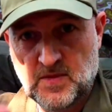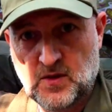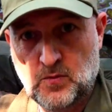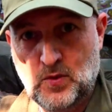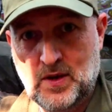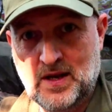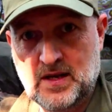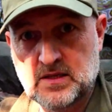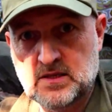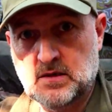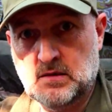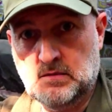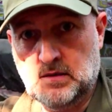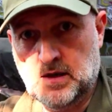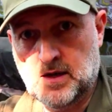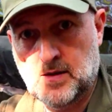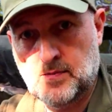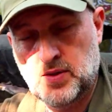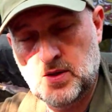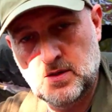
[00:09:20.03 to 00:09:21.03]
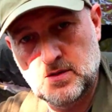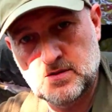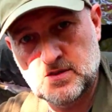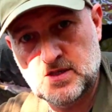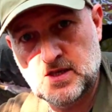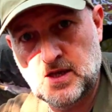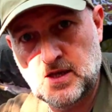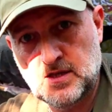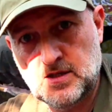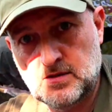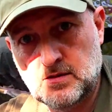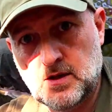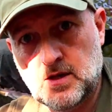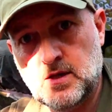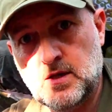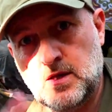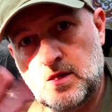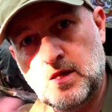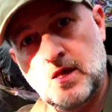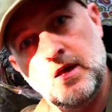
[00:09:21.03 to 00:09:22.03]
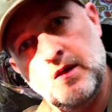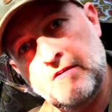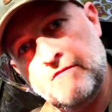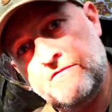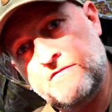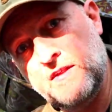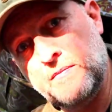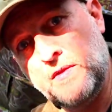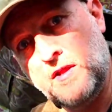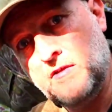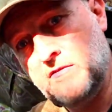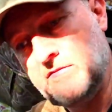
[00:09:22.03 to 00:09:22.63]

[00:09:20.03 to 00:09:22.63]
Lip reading: We let it soak it up, stick into it, flip it